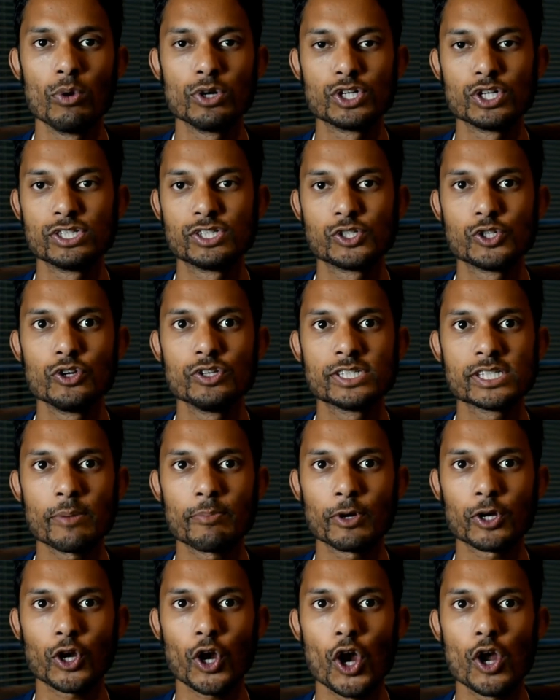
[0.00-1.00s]
which is two
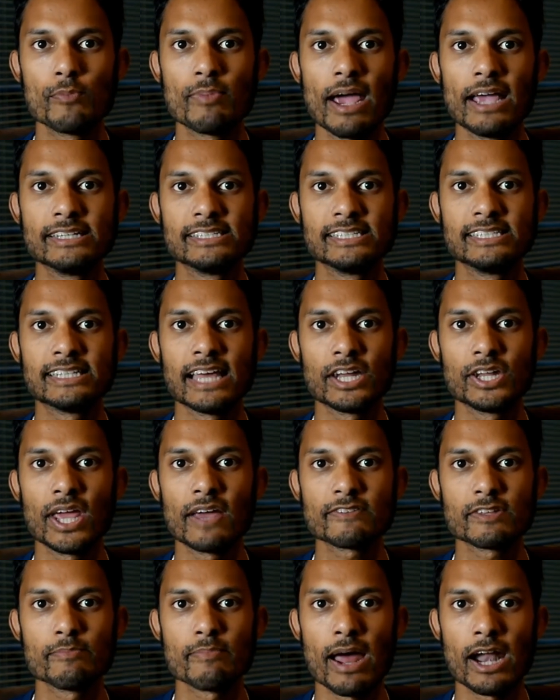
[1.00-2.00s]
separate code bases that you
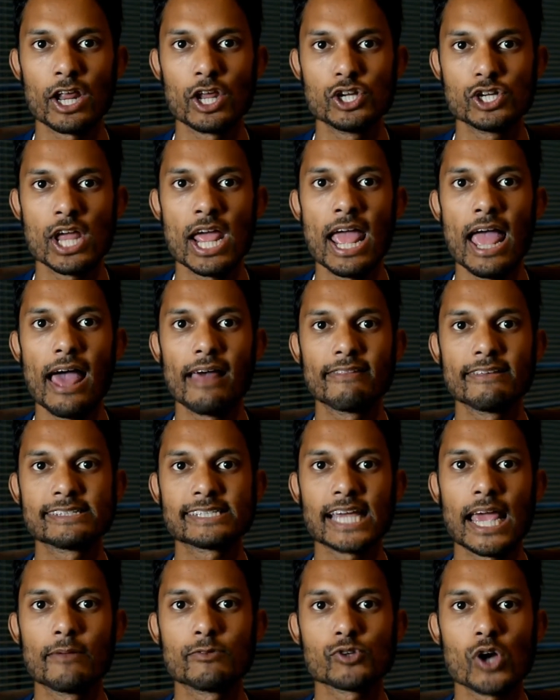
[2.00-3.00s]
have to manage at the
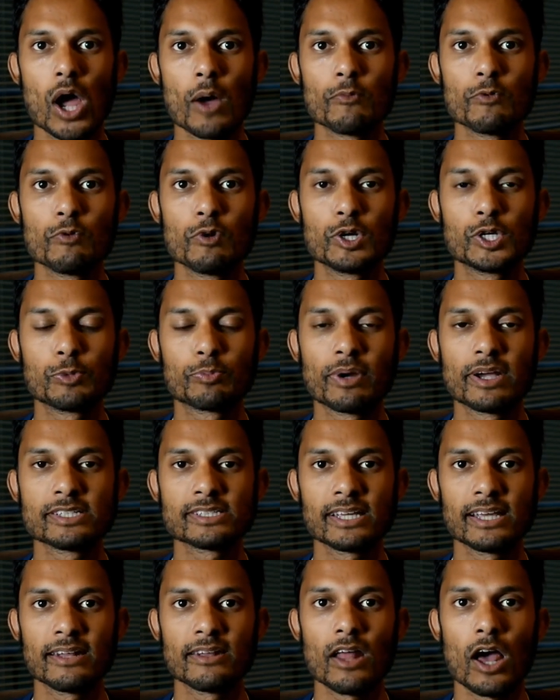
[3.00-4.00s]
same time, which
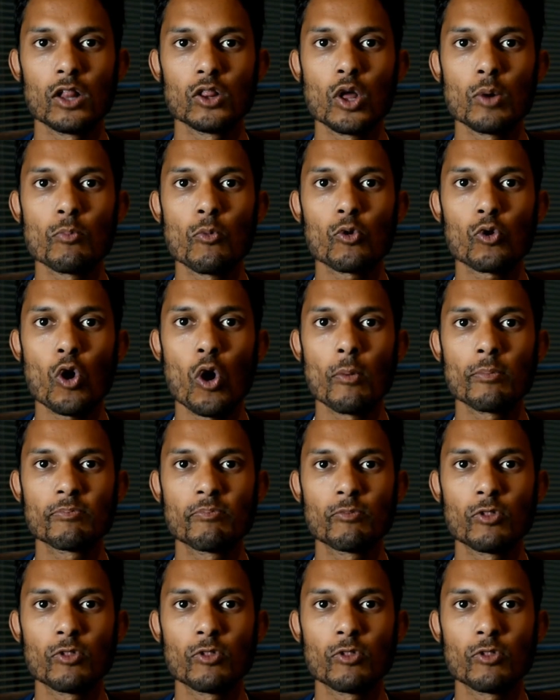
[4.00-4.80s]
brings in a lot more